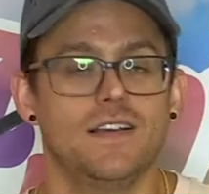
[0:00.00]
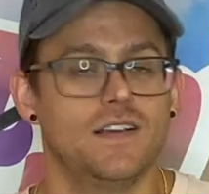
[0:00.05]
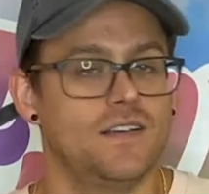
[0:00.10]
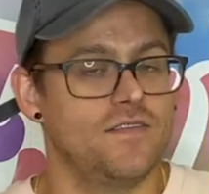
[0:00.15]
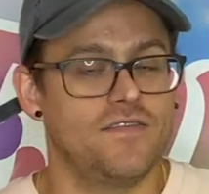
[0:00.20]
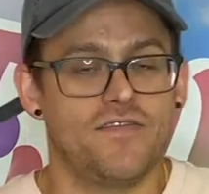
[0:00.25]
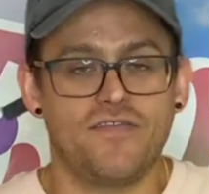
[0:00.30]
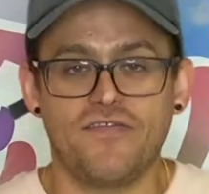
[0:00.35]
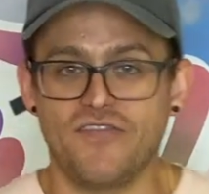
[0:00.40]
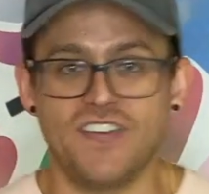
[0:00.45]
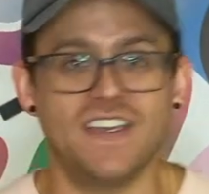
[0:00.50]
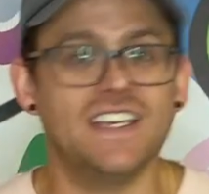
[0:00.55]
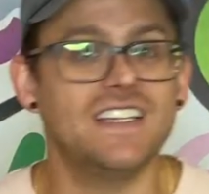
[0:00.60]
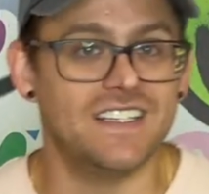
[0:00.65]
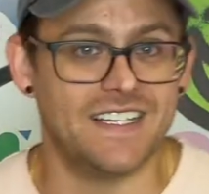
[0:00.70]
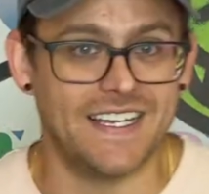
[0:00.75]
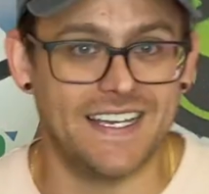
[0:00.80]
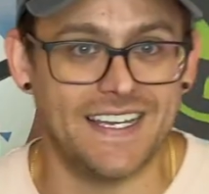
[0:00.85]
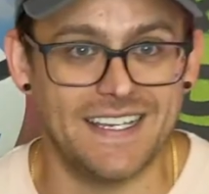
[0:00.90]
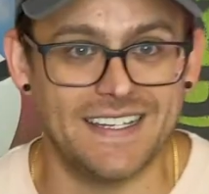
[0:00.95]

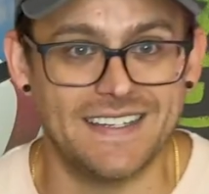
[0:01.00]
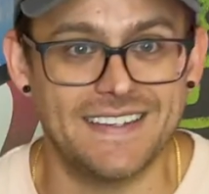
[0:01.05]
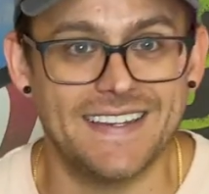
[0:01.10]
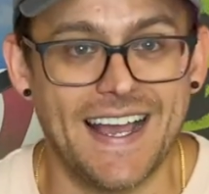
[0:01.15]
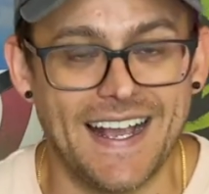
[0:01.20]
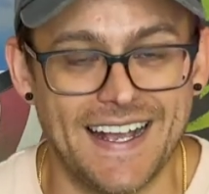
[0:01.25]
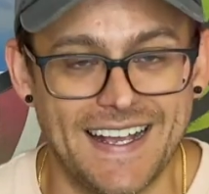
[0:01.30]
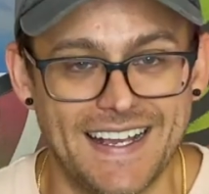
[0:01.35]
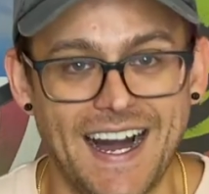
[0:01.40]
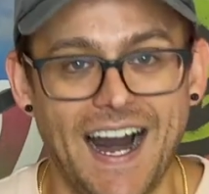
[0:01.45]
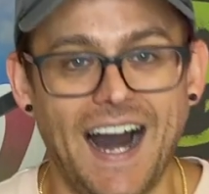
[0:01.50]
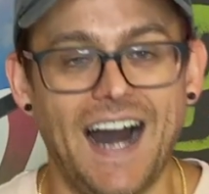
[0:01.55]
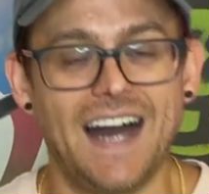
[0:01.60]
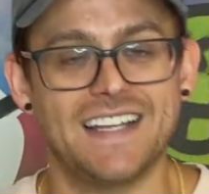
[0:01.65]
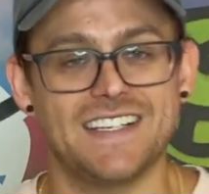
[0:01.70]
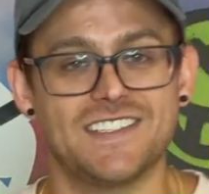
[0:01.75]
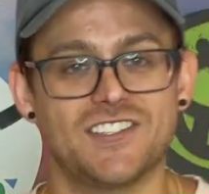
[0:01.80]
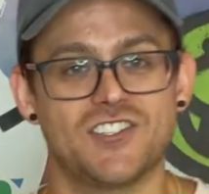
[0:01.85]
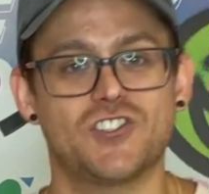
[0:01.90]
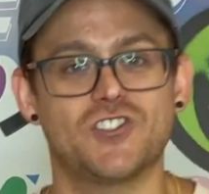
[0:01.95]
feeling that
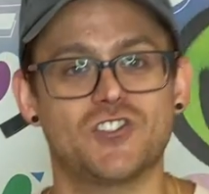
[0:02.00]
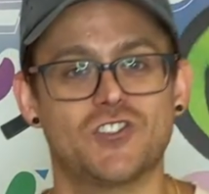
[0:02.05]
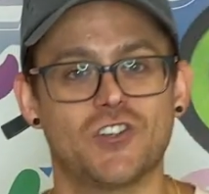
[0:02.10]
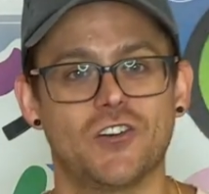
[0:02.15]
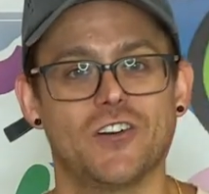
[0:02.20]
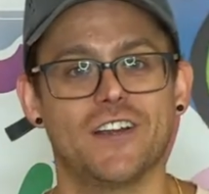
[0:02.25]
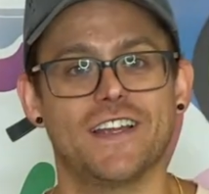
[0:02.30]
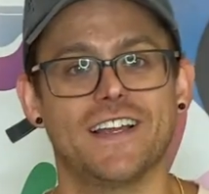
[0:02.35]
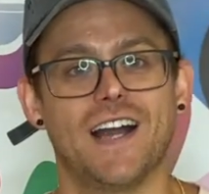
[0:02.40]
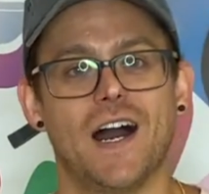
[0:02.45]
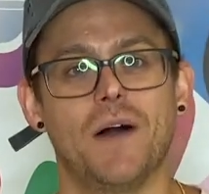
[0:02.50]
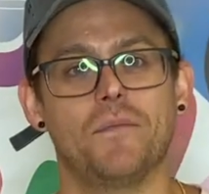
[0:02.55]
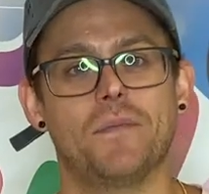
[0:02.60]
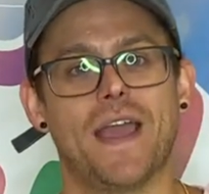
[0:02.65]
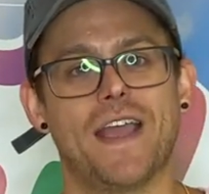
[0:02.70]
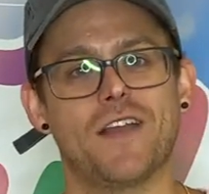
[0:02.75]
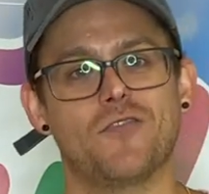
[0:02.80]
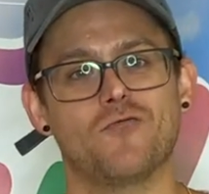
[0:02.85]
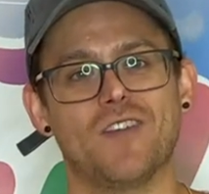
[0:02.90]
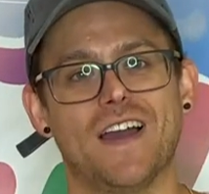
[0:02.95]
God is stirring
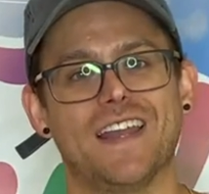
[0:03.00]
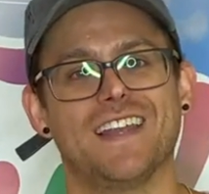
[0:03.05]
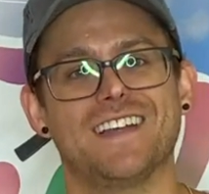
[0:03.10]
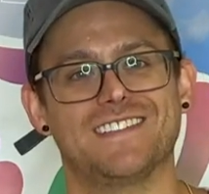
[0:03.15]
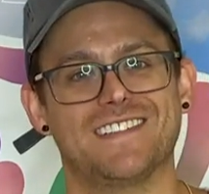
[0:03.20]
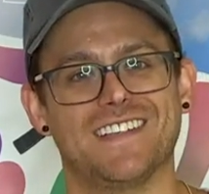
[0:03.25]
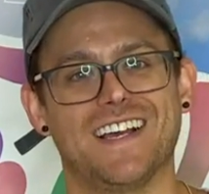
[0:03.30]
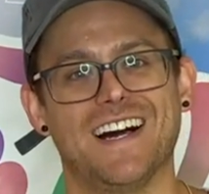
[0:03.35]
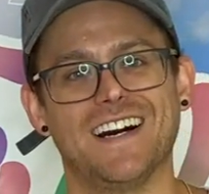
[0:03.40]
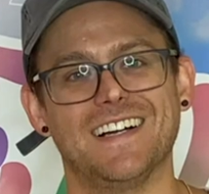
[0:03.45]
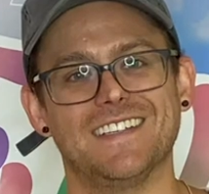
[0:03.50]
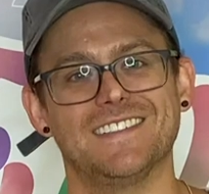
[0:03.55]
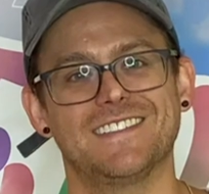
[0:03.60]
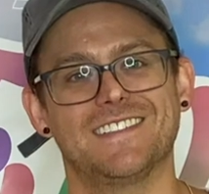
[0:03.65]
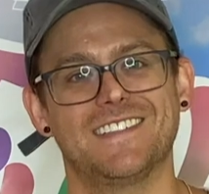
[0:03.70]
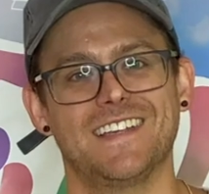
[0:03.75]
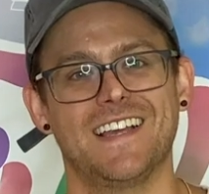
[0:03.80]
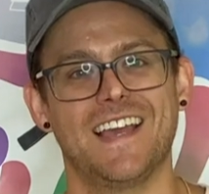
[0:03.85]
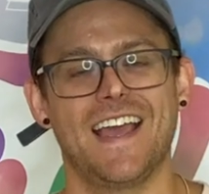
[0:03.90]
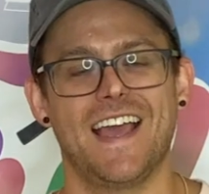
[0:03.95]
up a
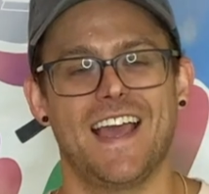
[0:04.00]
renaissance,